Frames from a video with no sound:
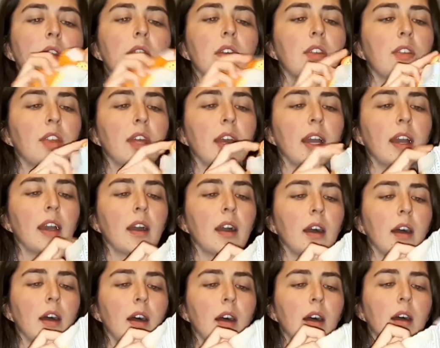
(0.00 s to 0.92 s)
there
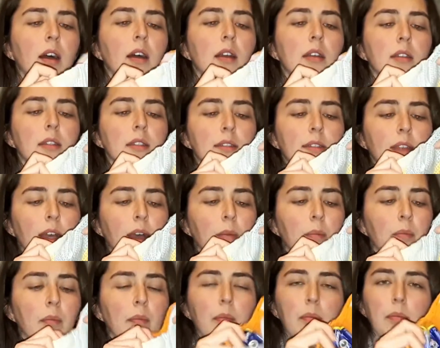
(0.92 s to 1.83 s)
are
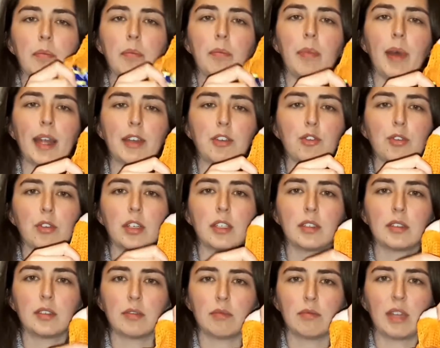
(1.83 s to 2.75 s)
some
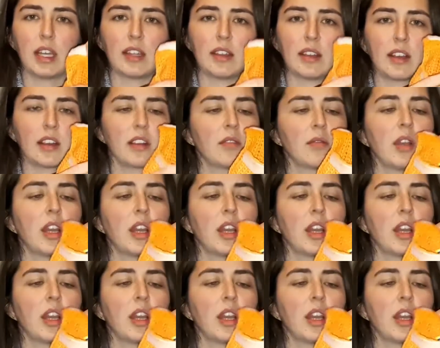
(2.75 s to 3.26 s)
batteries in there.